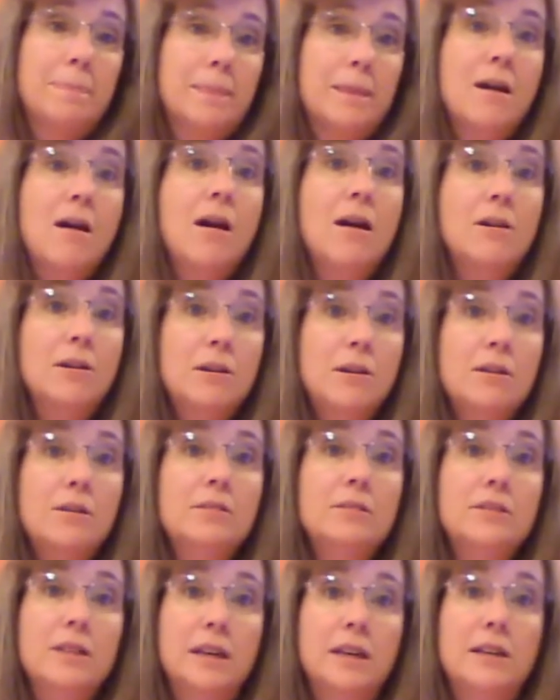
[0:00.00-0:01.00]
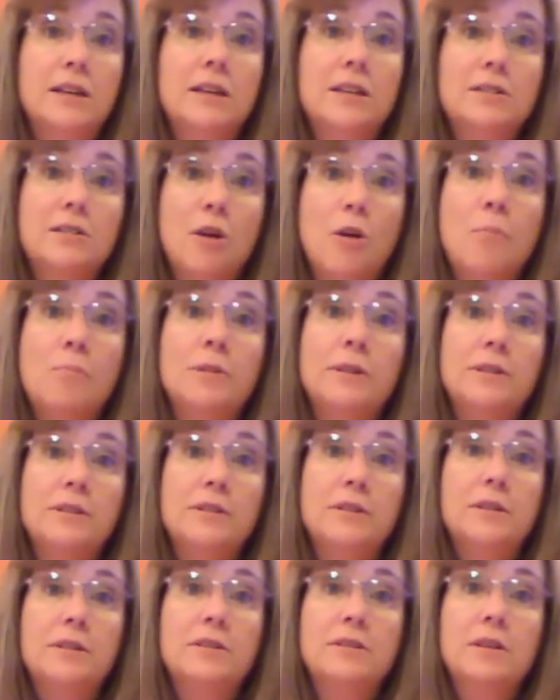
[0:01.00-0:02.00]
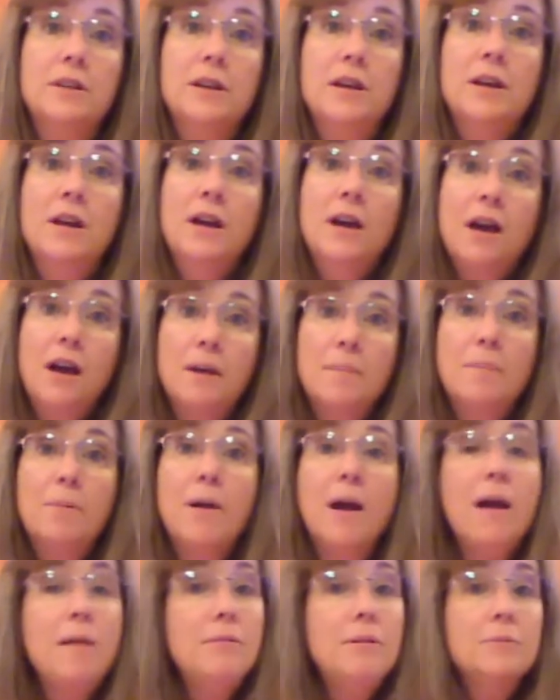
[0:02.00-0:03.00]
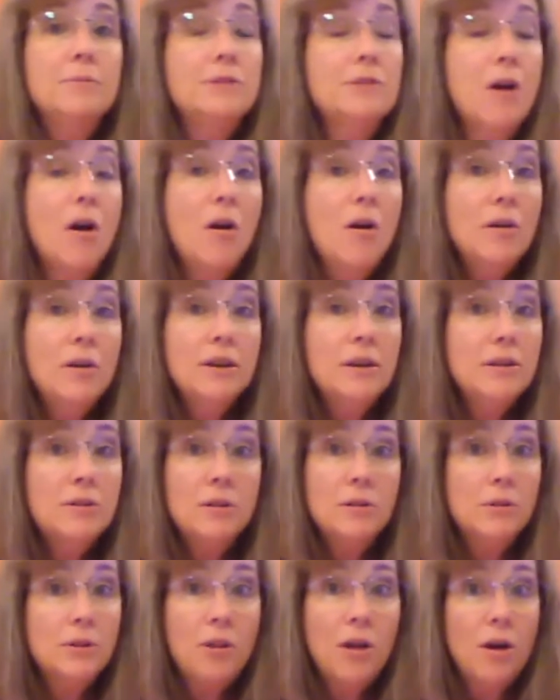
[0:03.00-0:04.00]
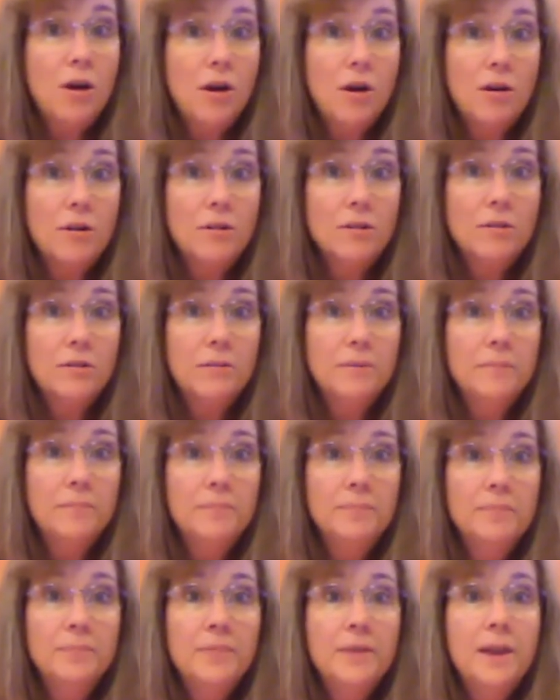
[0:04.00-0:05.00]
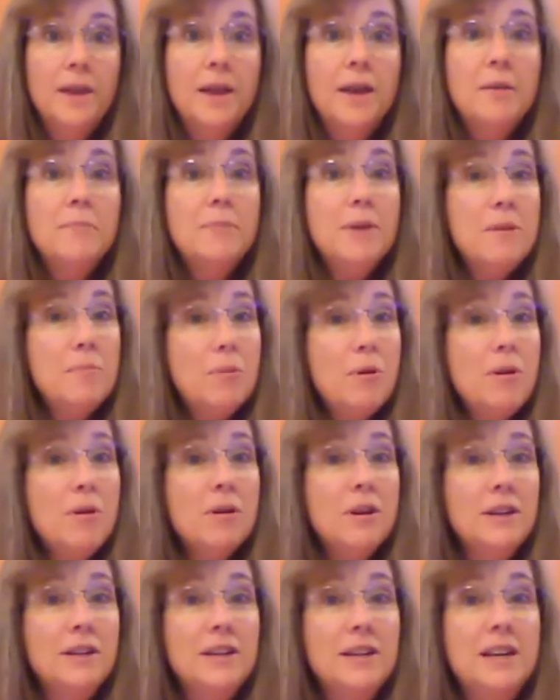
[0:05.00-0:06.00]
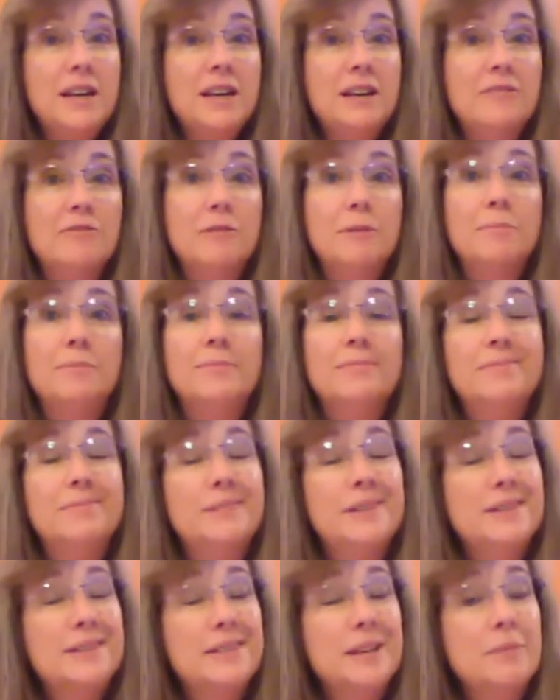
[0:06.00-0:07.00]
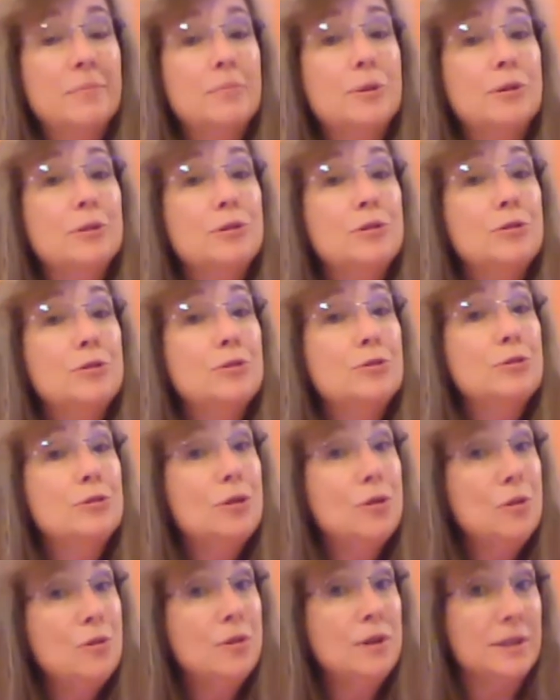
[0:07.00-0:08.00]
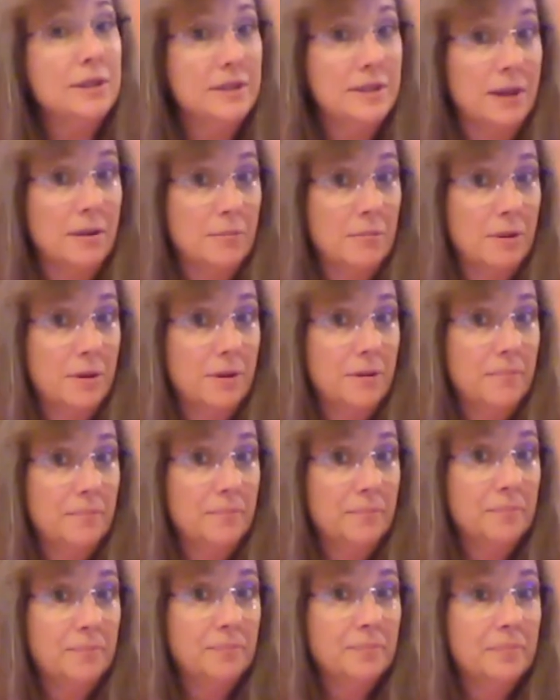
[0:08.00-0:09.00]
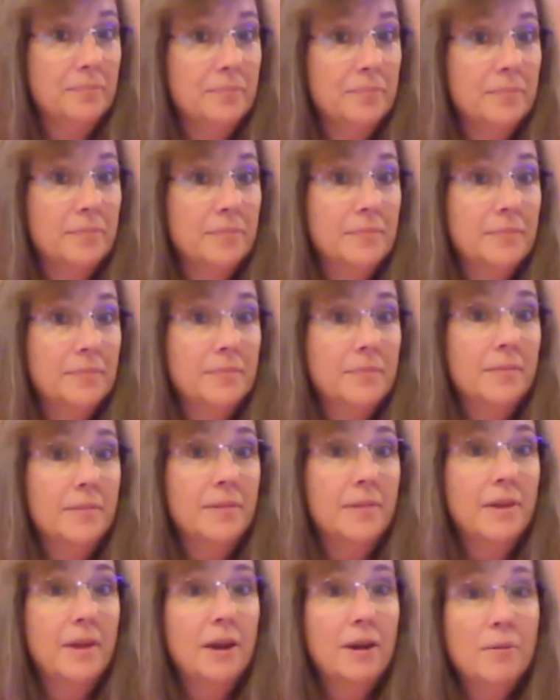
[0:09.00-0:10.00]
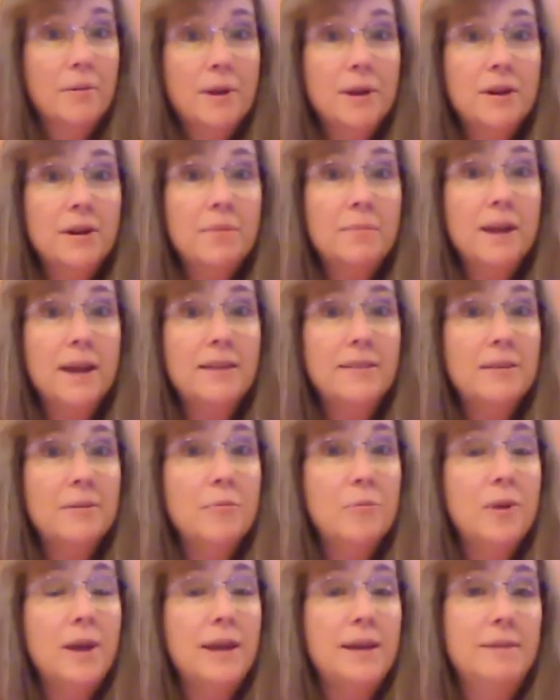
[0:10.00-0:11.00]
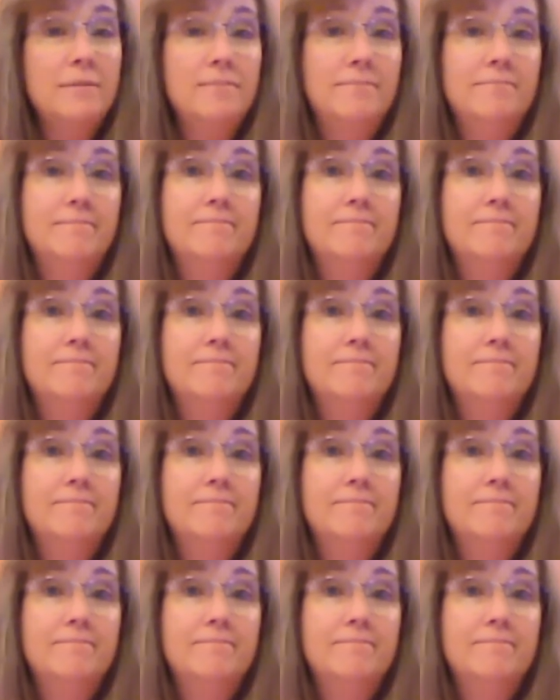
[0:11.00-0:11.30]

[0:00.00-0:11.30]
Hunger, sickness, homelessness are problems all year long. People are in need from December to December. Are we going to make them wait?